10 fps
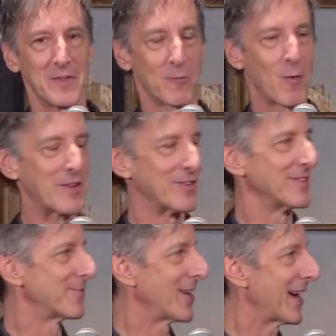the
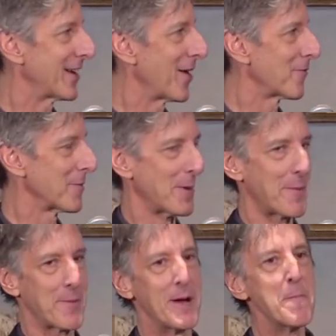Russians have taken over and blah,
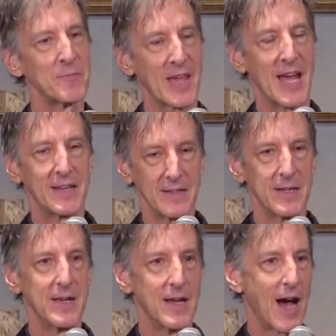blah, blah. And
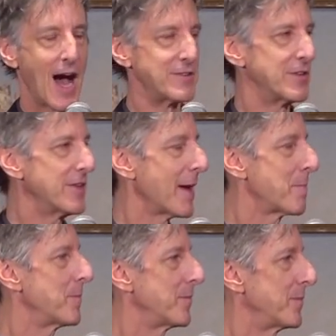I do that
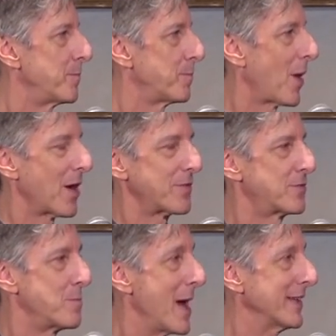part
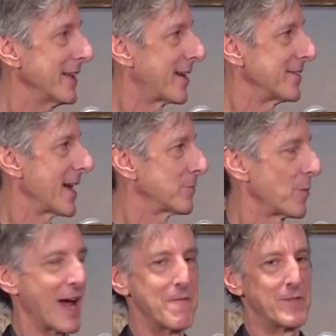mainly because that's
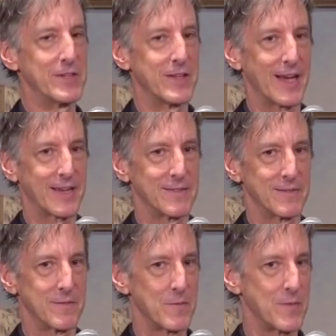what I feel like,
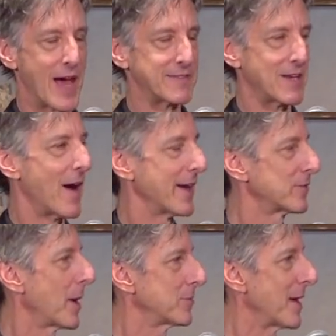that's how I
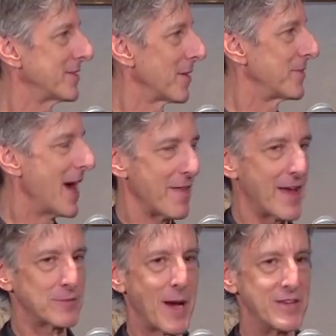express myself now.
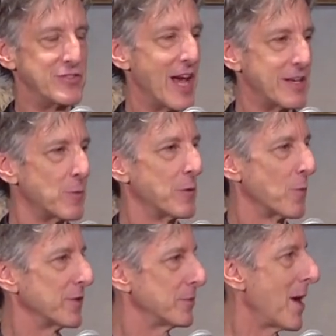That's my
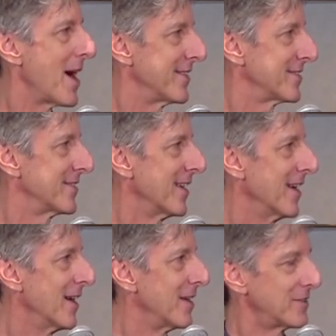genuine response
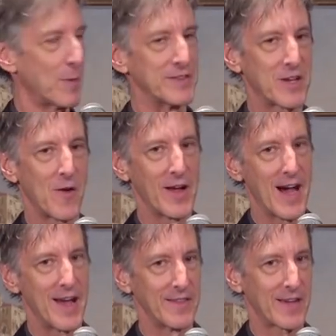to what's going
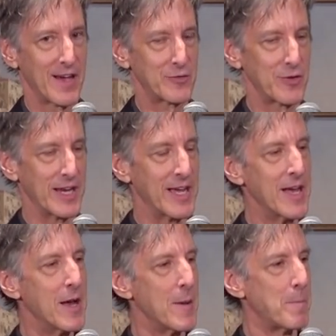on in the country.
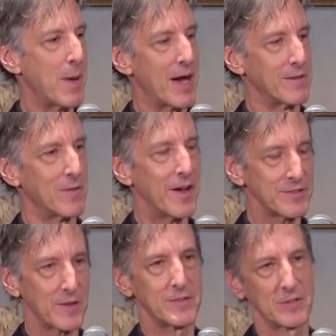But
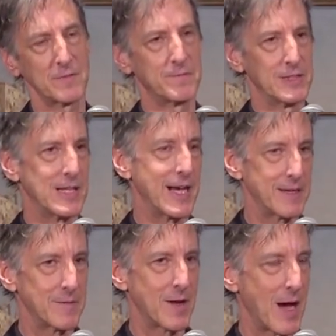also, I sort of feel
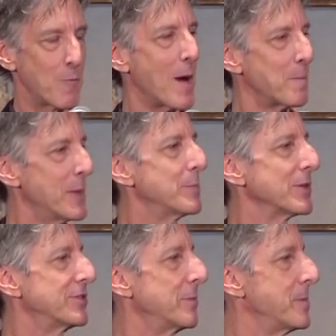like I want
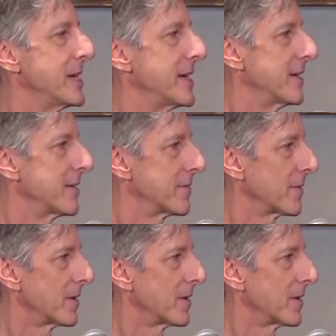people to be